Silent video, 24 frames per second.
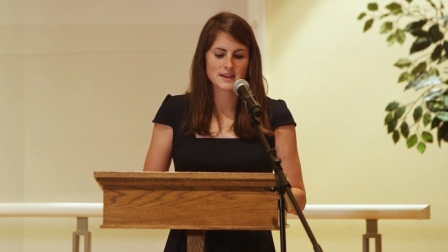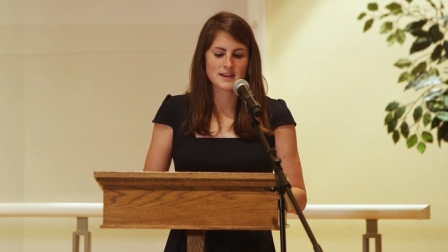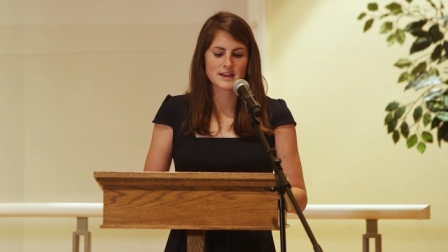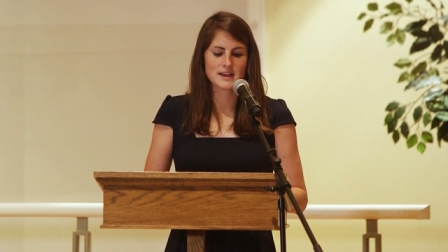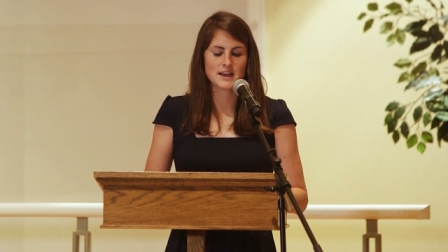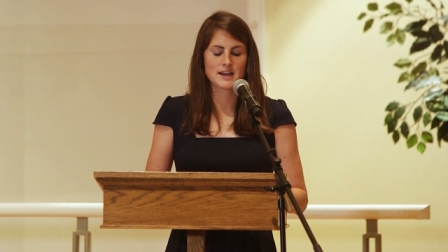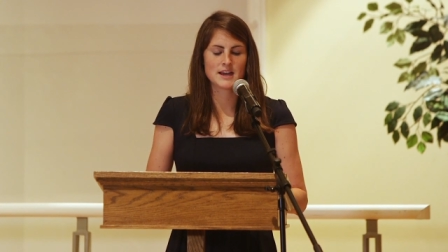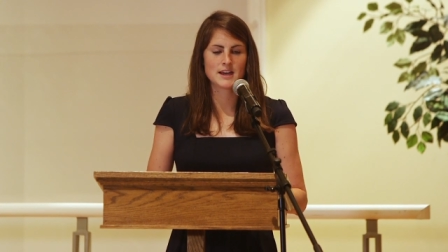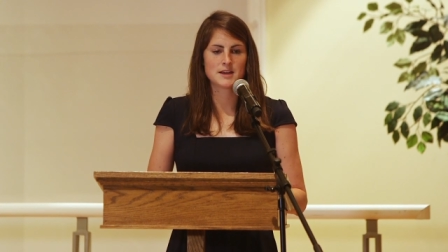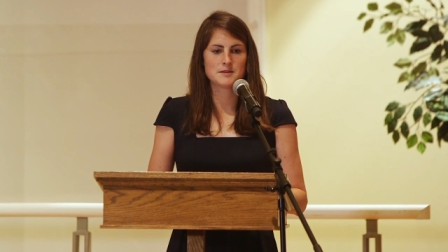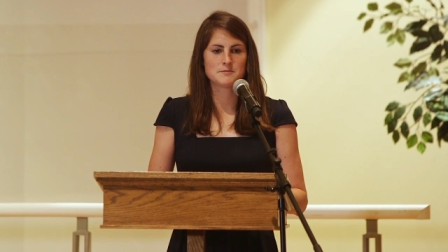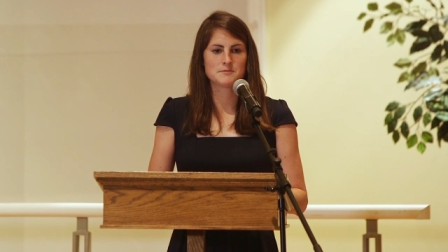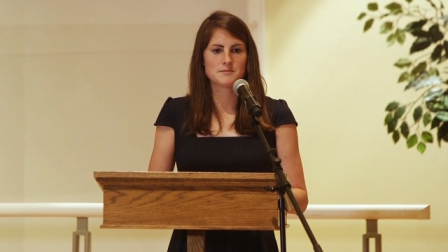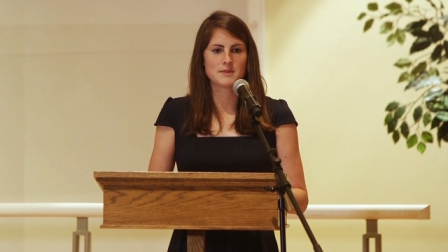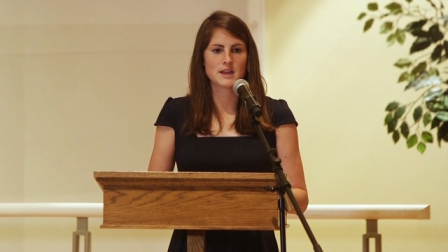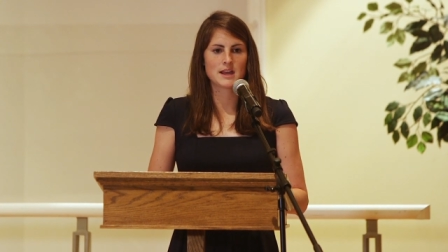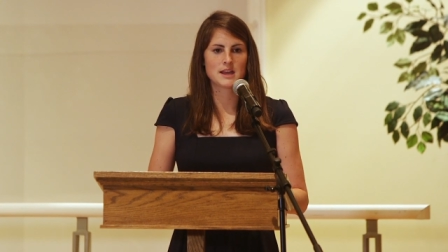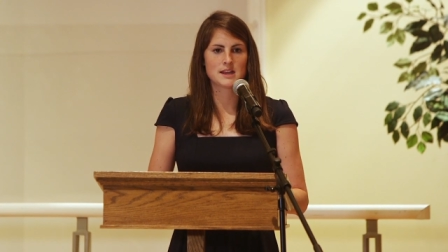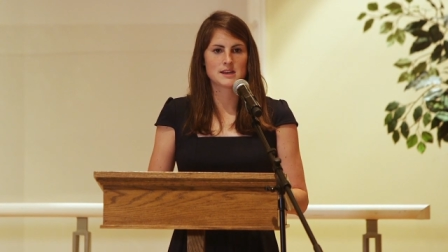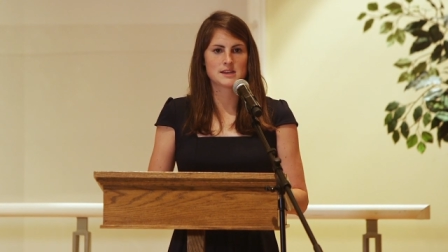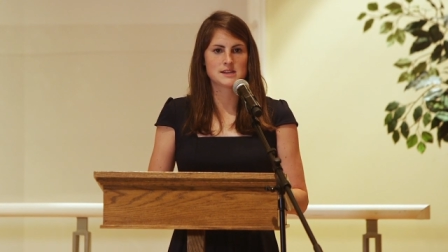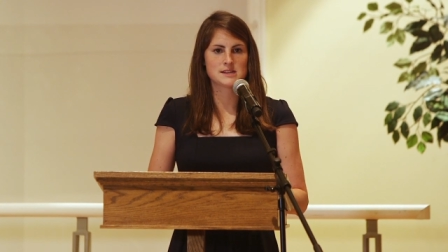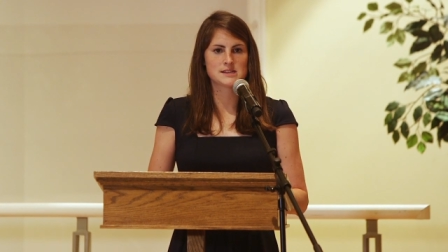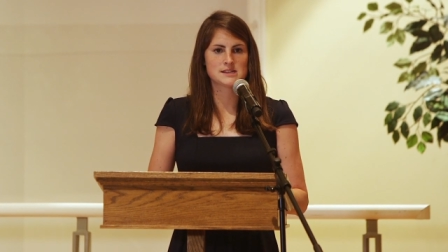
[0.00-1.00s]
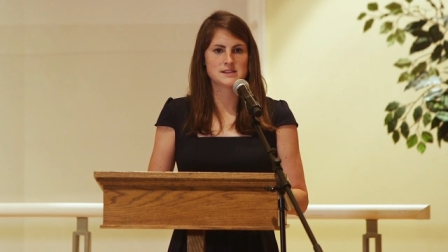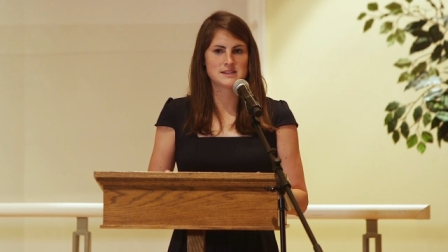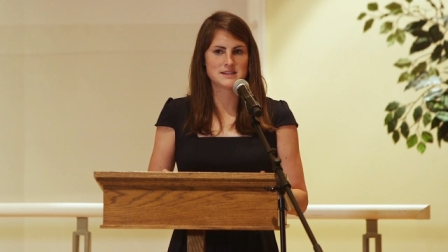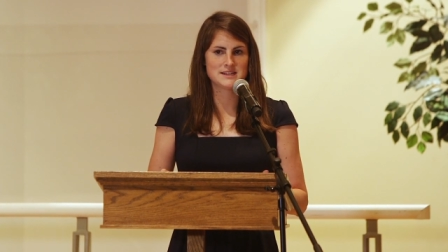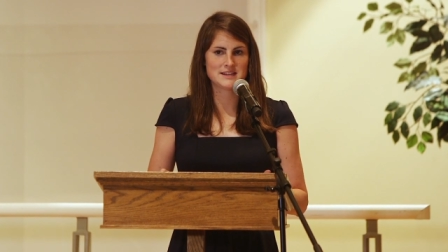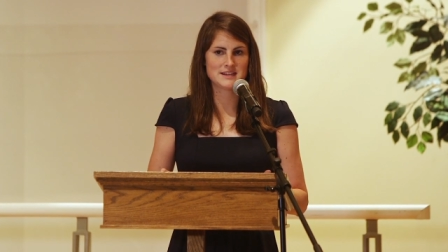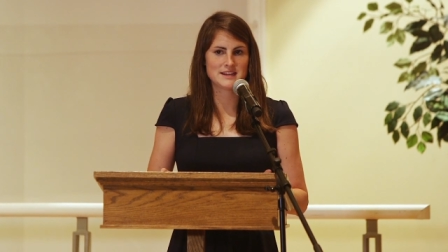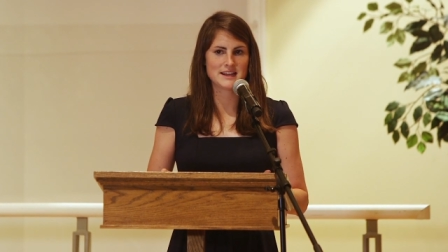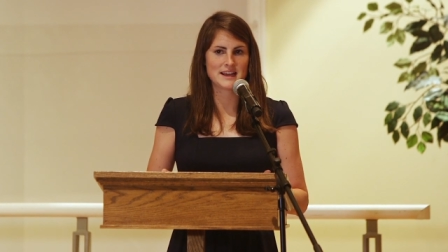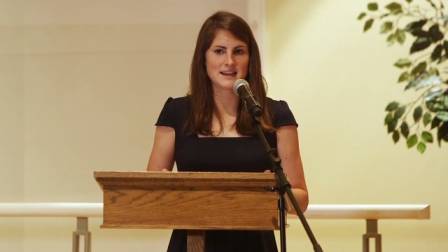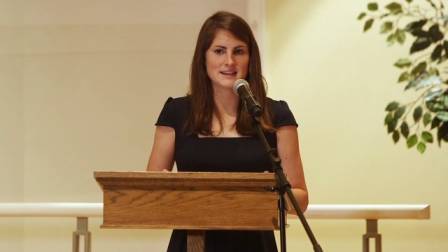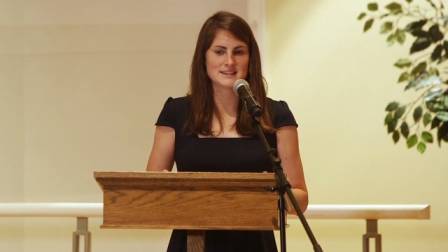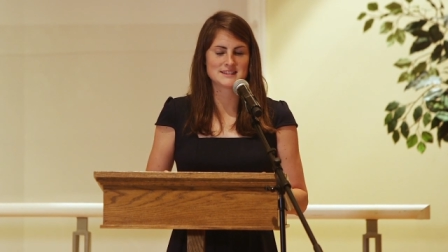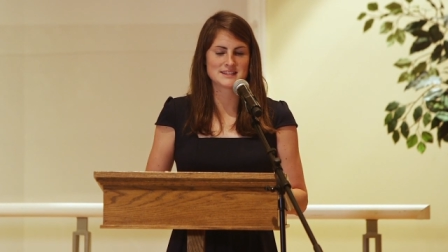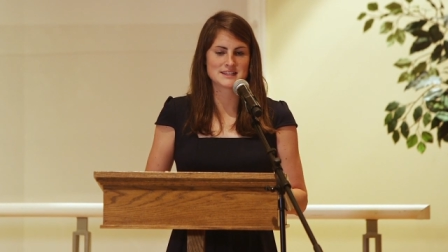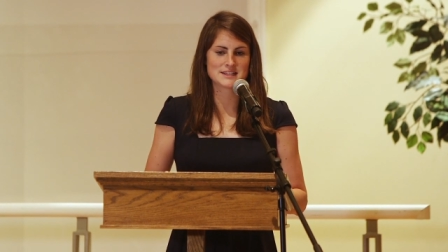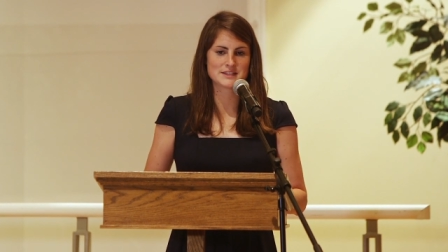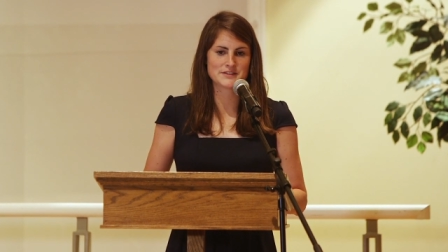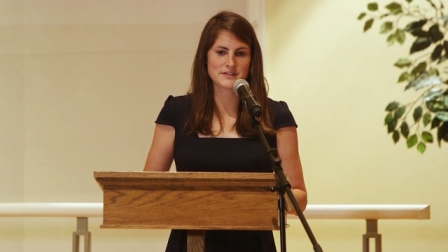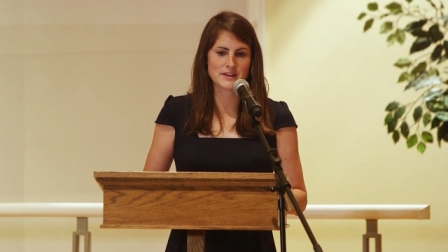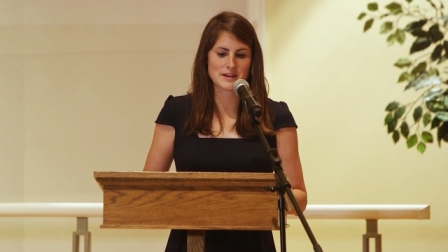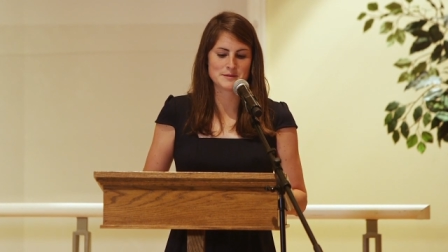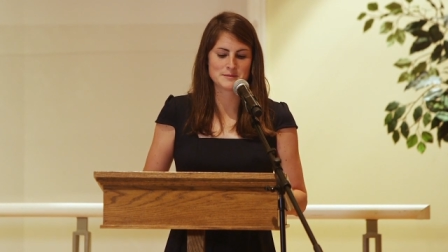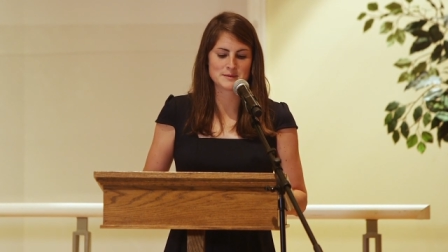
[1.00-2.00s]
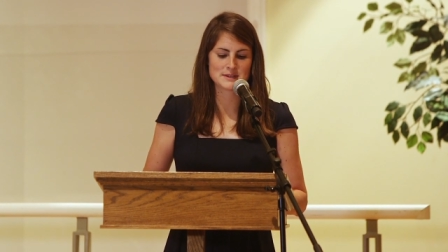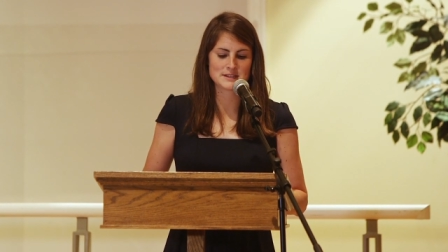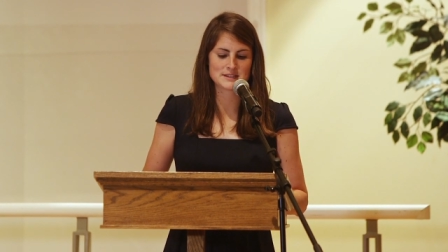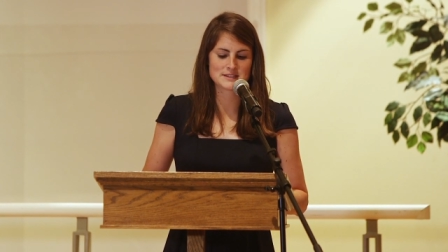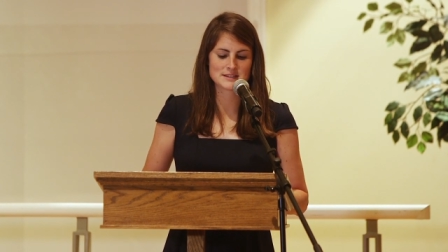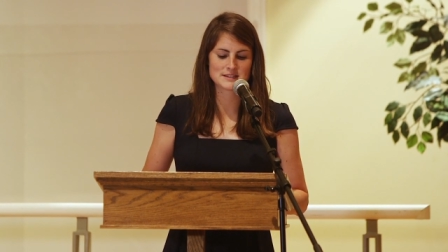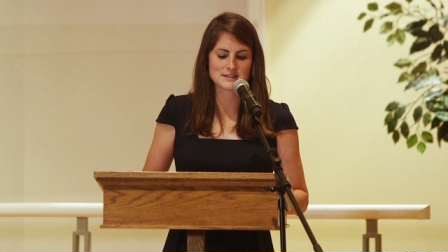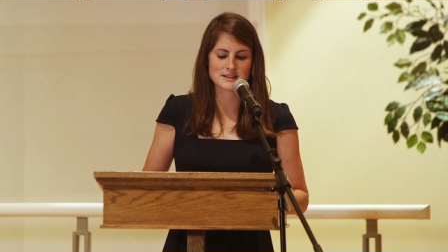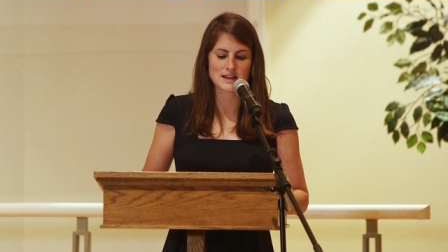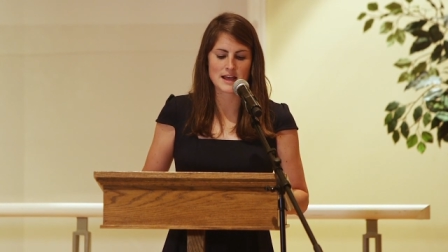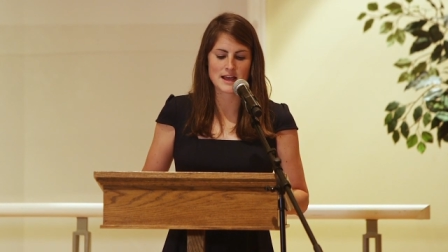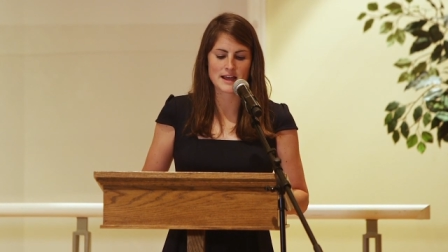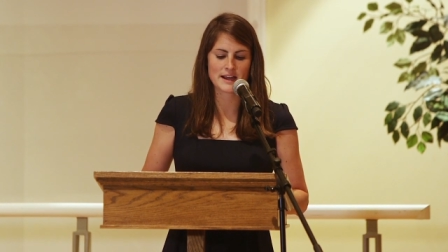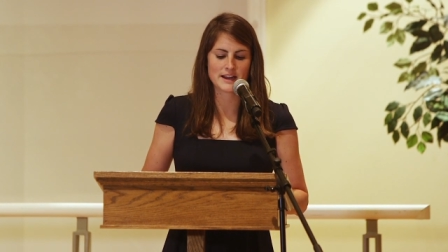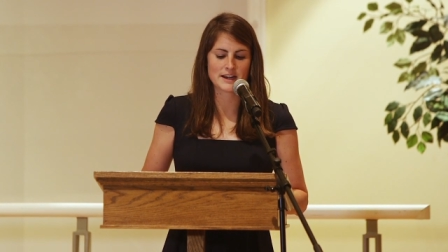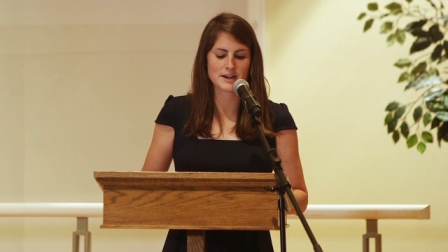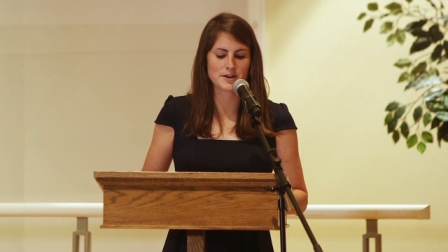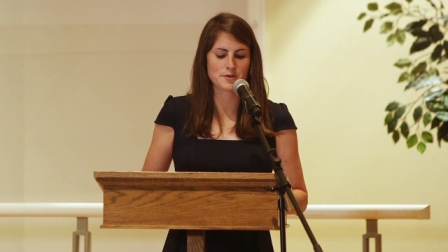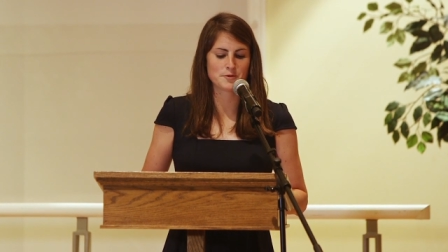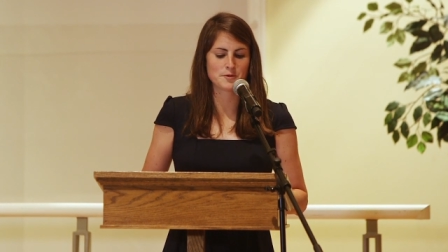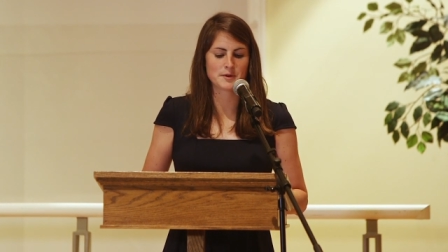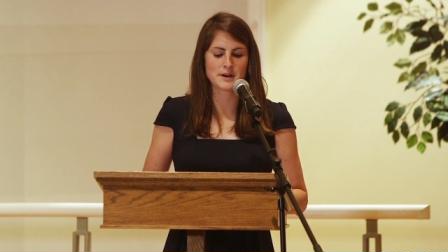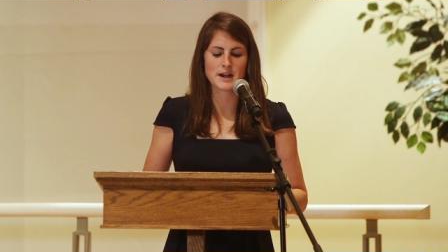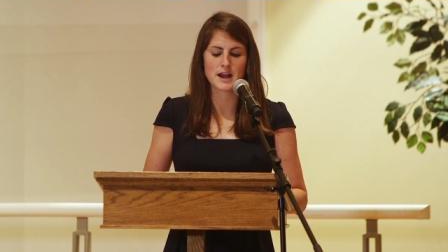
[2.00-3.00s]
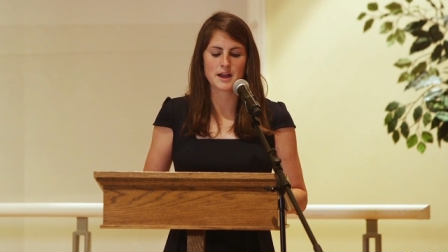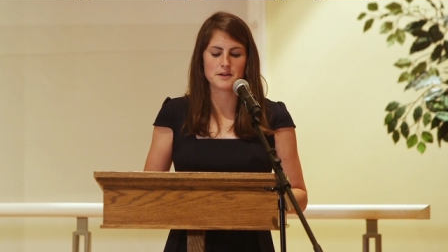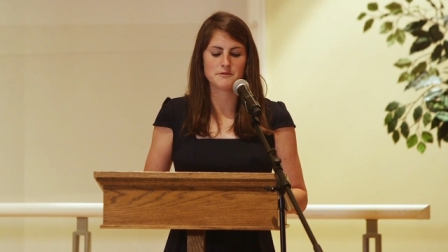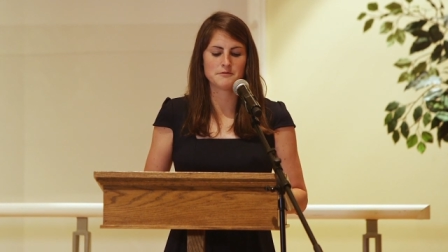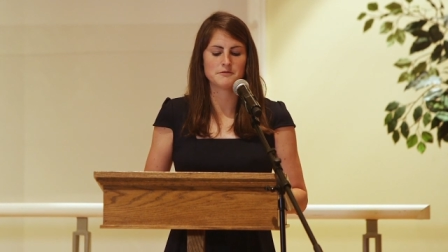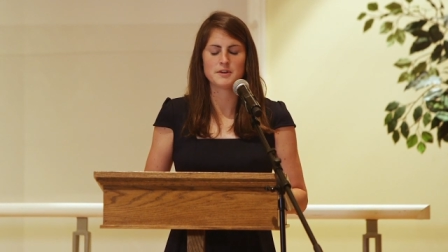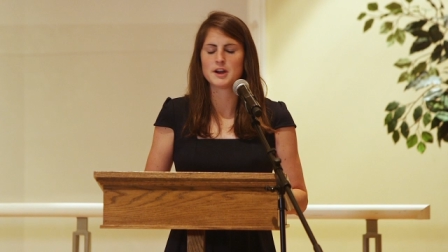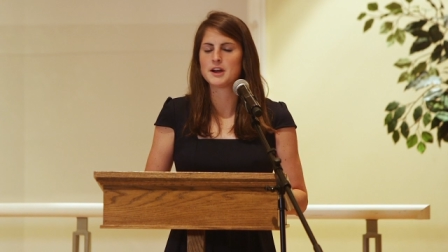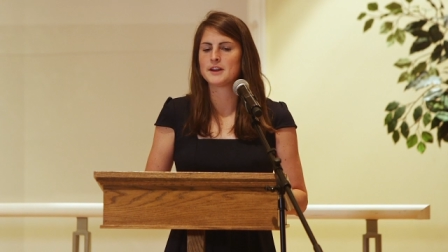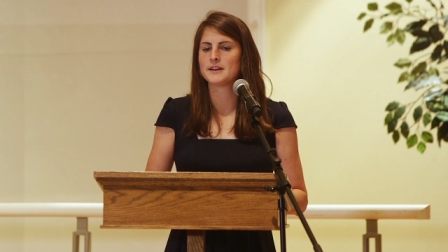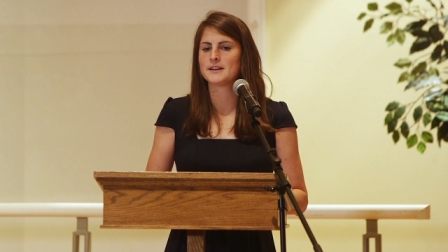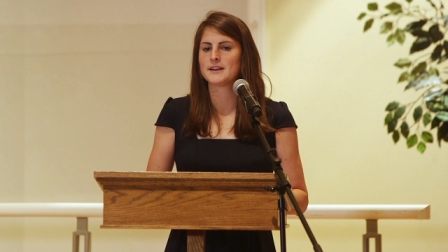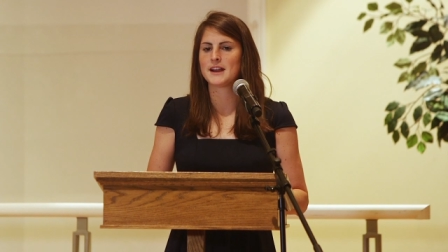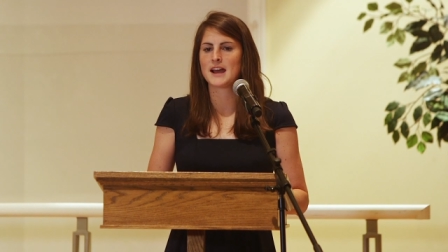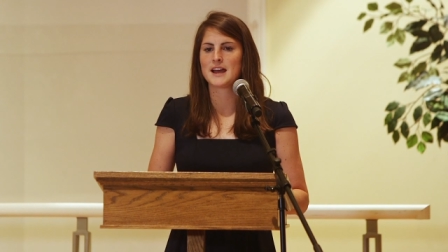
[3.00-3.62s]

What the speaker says: and he has this famous line, "When I run,